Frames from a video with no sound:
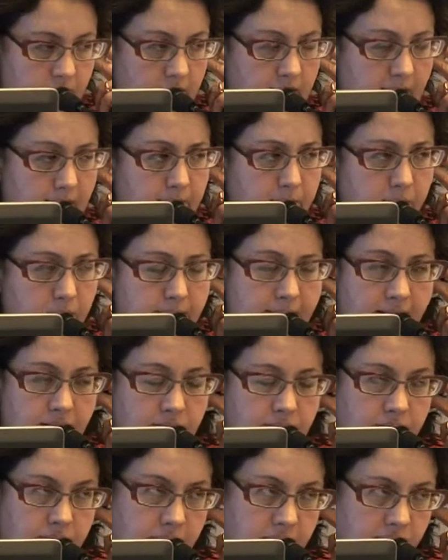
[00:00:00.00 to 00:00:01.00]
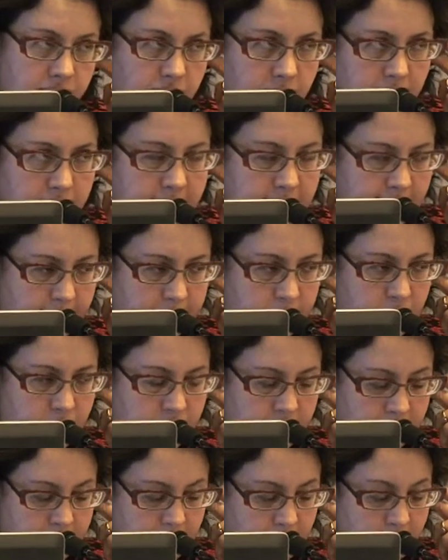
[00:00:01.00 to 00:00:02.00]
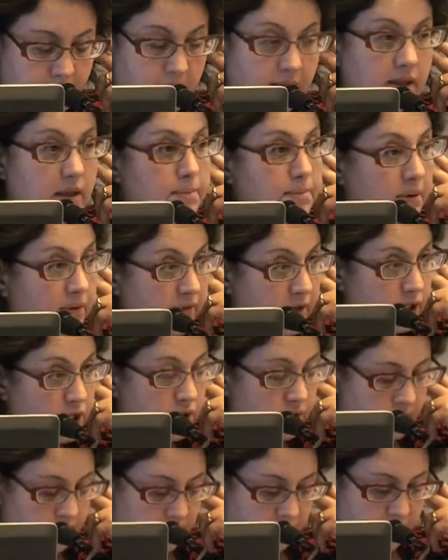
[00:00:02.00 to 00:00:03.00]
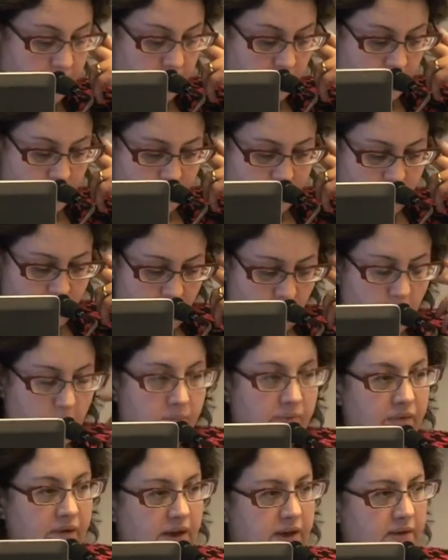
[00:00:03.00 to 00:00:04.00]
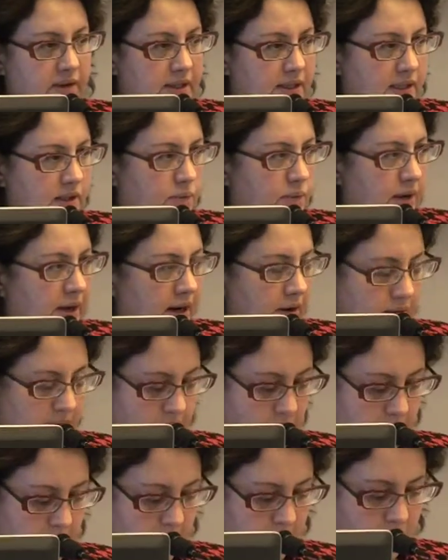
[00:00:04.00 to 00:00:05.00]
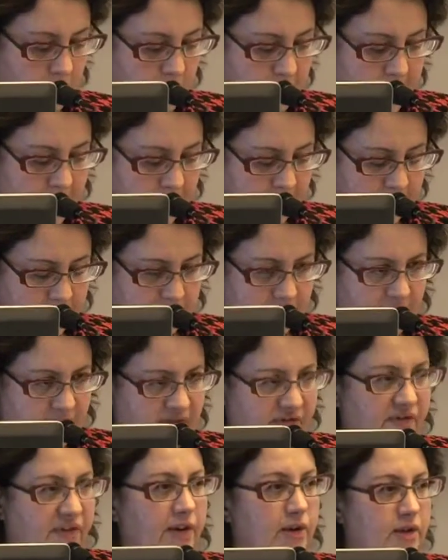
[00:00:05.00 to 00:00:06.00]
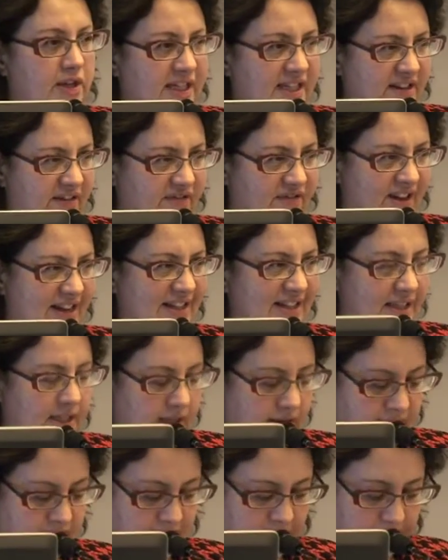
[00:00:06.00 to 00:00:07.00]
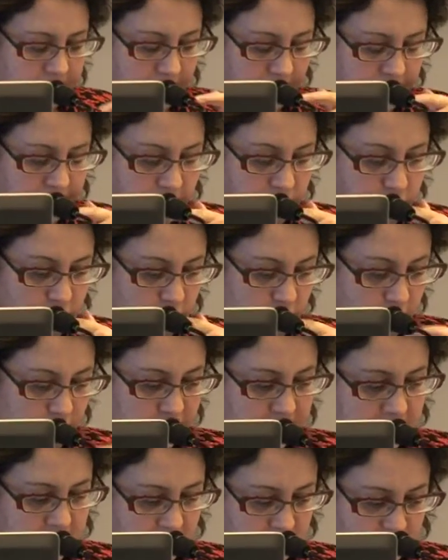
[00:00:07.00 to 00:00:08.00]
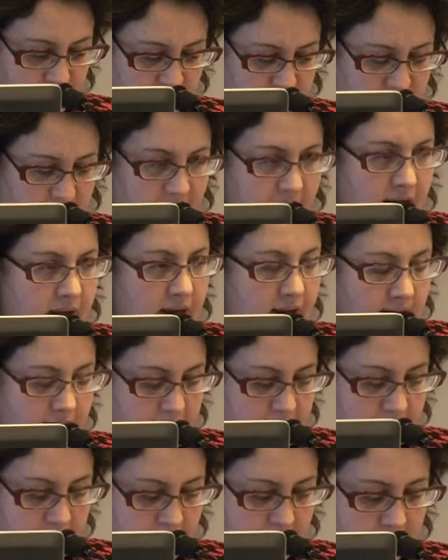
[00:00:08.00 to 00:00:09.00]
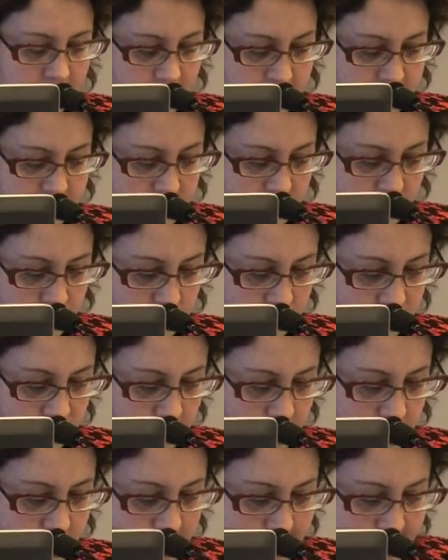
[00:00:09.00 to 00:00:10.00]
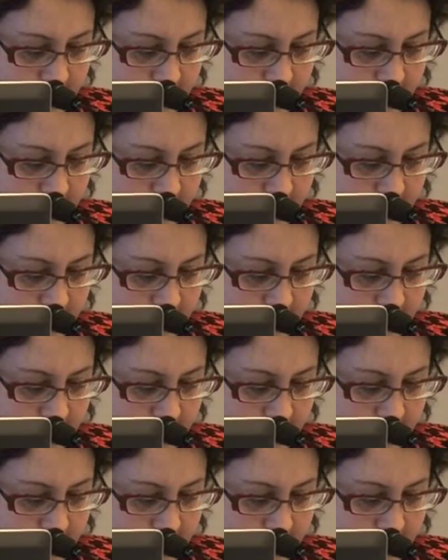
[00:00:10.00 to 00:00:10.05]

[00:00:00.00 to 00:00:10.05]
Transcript: labor matters, with a few exceptions, in the provincial sphere. Hopefully this is one area where Quebec's fierce defense of its provincial jurisdiction might come in useful.